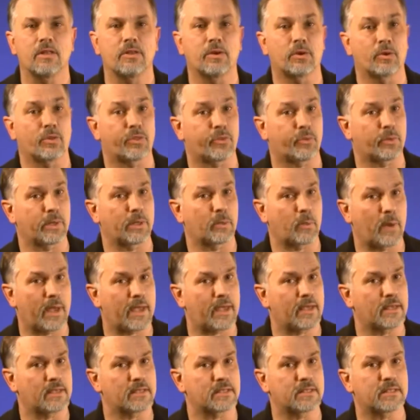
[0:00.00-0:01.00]
There are three
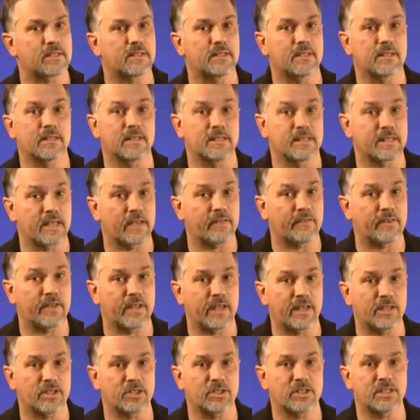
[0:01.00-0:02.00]
ways that the safety
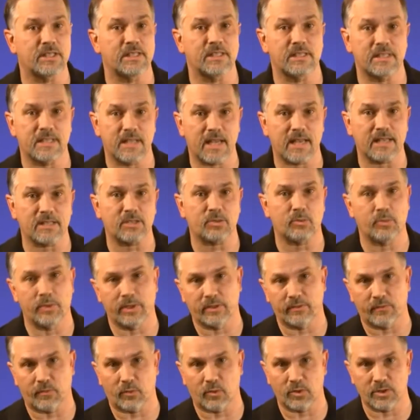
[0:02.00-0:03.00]
agencies test
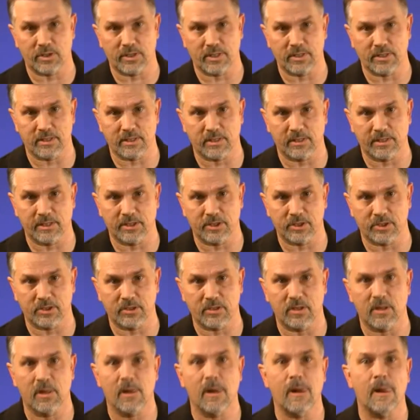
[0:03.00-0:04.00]
reinforced insulation.
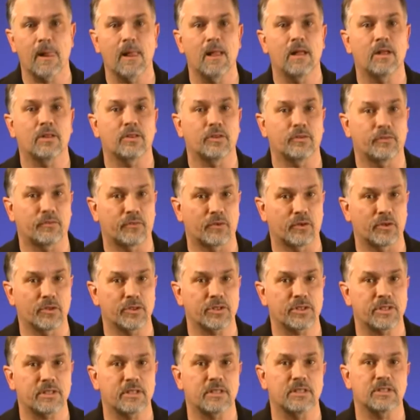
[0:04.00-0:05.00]
The
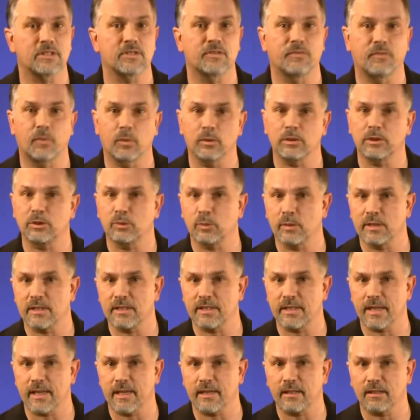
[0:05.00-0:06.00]
first is the voltage
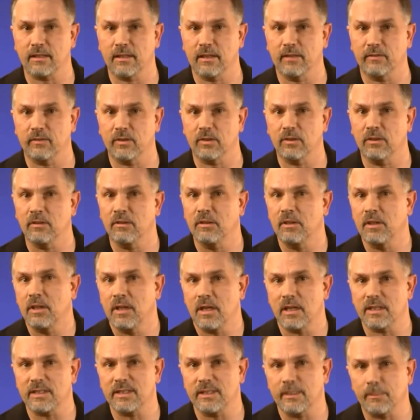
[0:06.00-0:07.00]
withstand level,
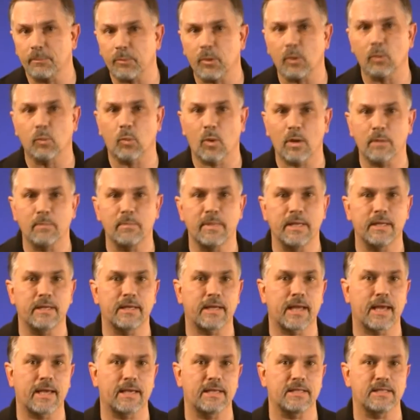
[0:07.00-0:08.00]
a simple
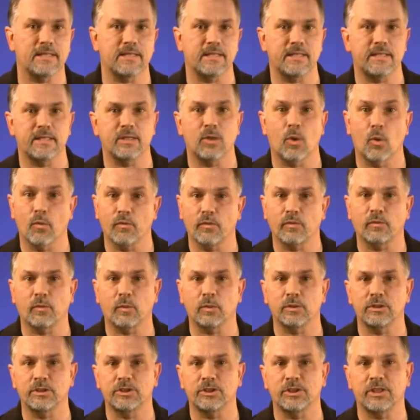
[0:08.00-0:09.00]
1-minute AC
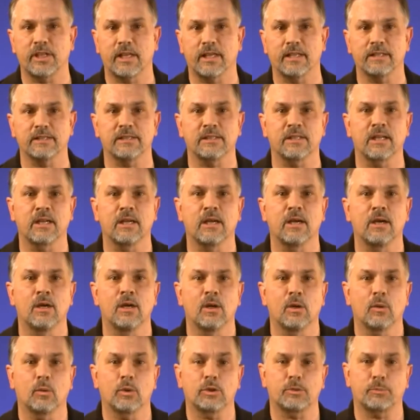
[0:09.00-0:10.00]
overvoltage test
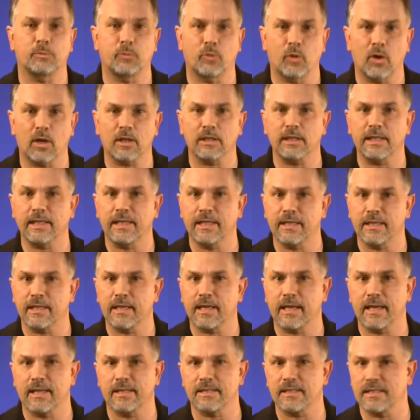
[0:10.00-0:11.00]
which broadly
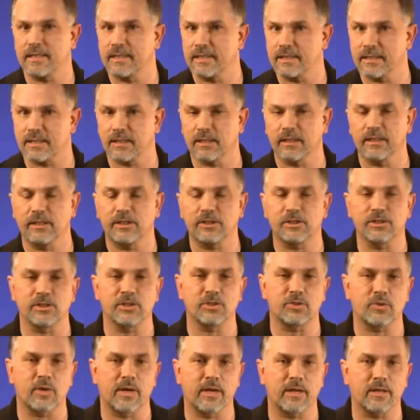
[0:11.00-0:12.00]
indicates the insulation
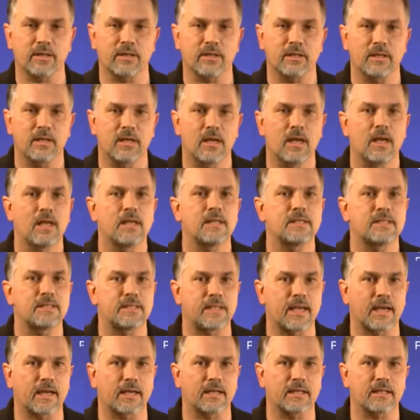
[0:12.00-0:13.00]
strength.
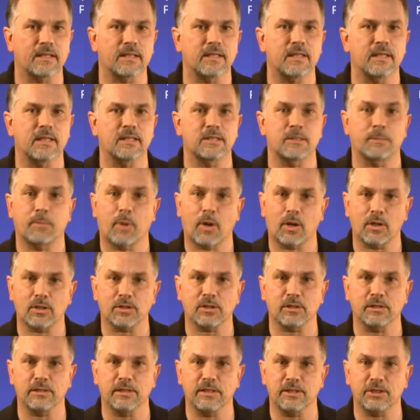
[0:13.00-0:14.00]
Second is a
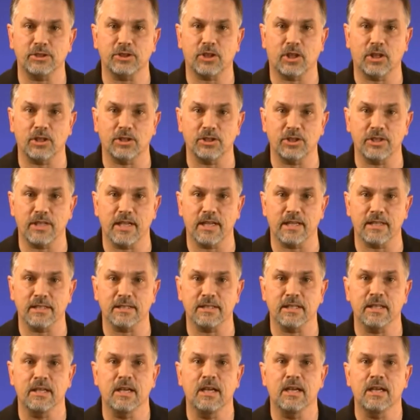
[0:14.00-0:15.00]
partial discharge
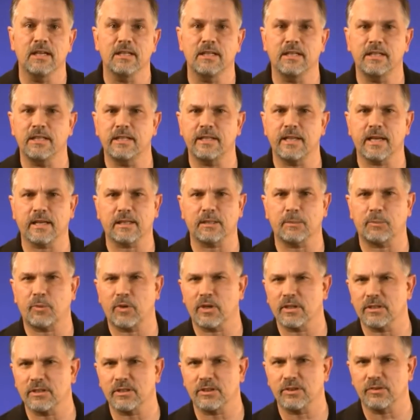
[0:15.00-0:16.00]
test to detect the
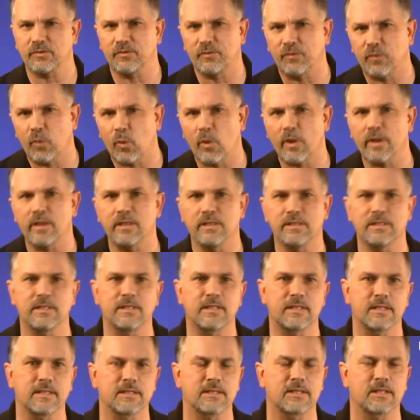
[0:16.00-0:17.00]
presence of voids in
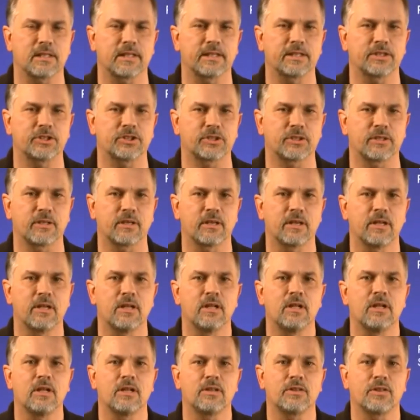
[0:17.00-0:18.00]
the insulation.
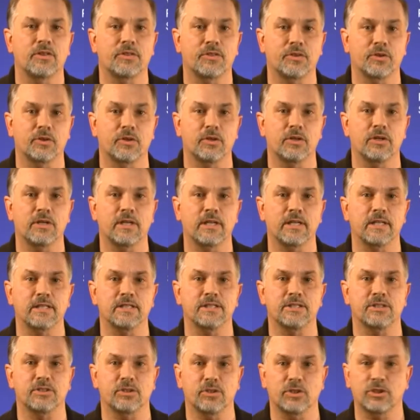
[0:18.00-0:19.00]
The third
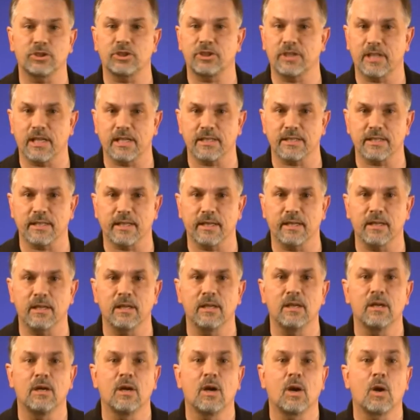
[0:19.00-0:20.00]
is surge testing,
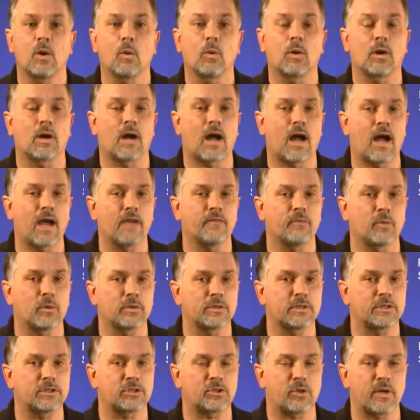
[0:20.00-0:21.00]
where a high
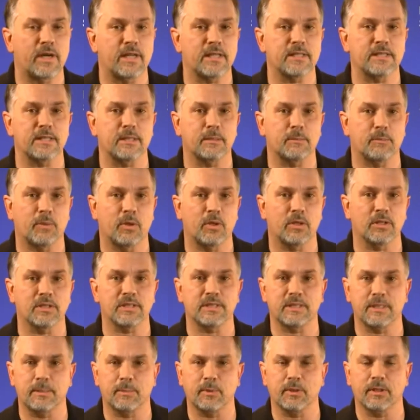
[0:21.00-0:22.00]
voltage transient pulse
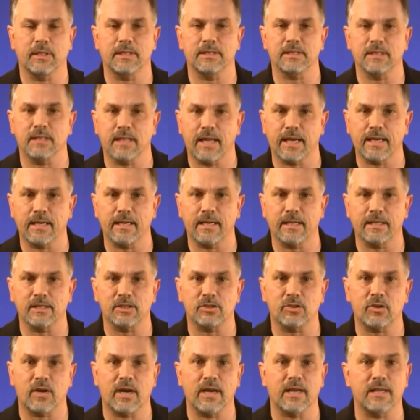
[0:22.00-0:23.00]
simulates lightning
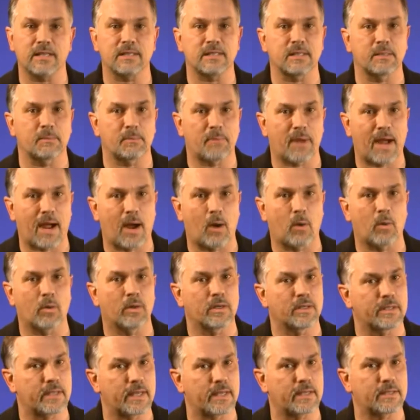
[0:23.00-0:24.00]
strikes in power
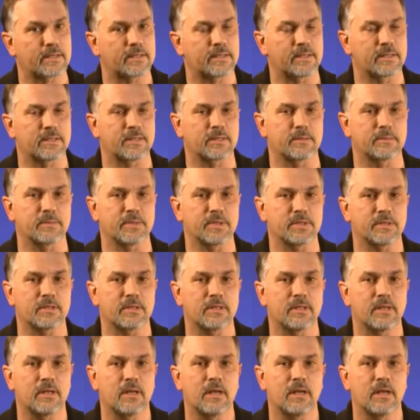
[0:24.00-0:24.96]
and data systems.